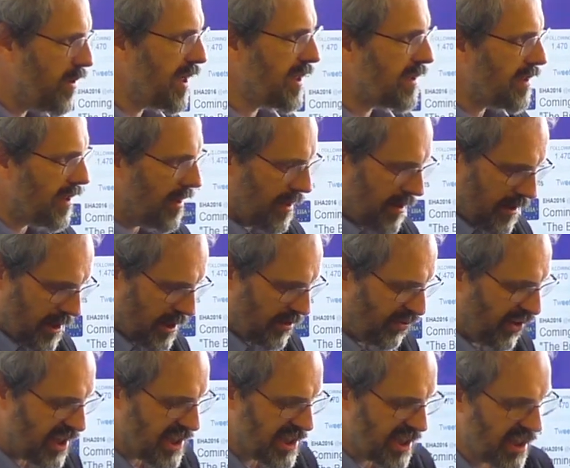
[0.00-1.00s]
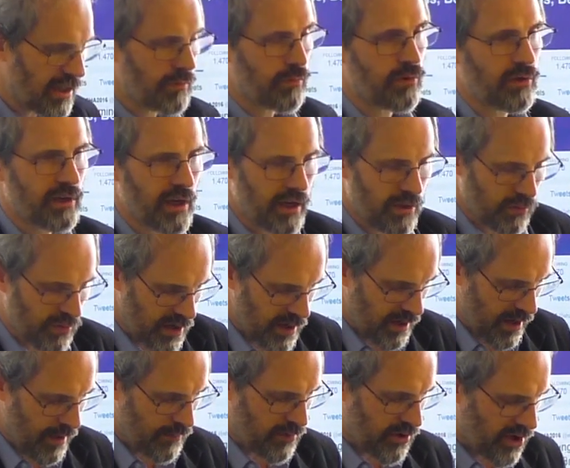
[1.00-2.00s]
what Sven said, but I
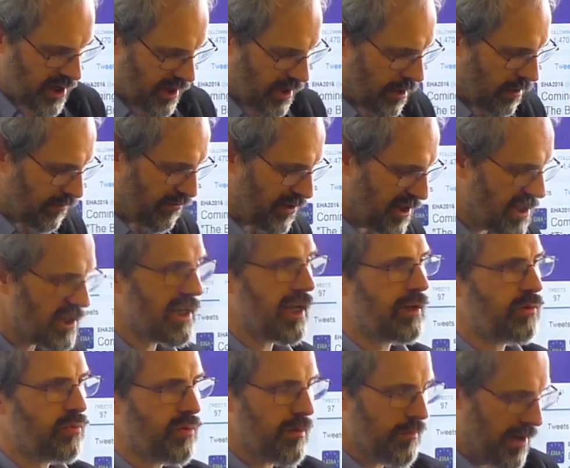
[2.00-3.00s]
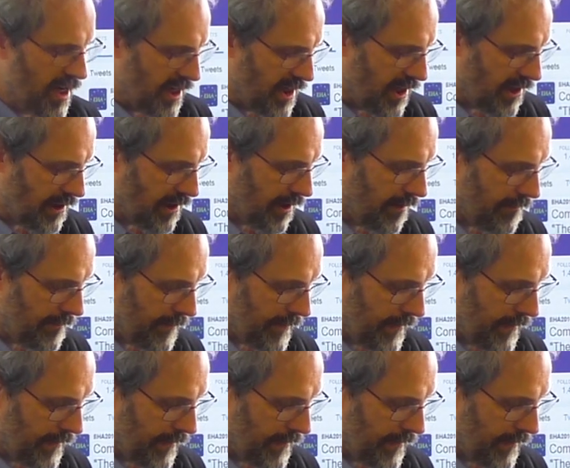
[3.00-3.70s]
am really convinced that we made it.